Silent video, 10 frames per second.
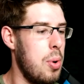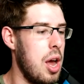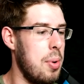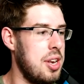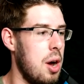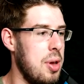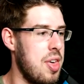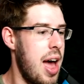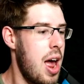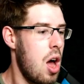Are we, are we, are
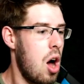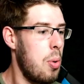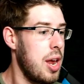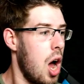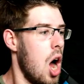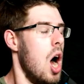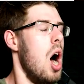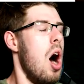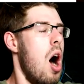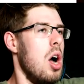we there? Are we...
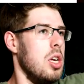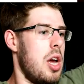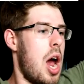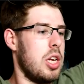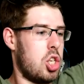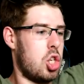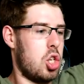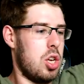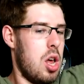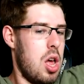
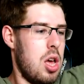Yes!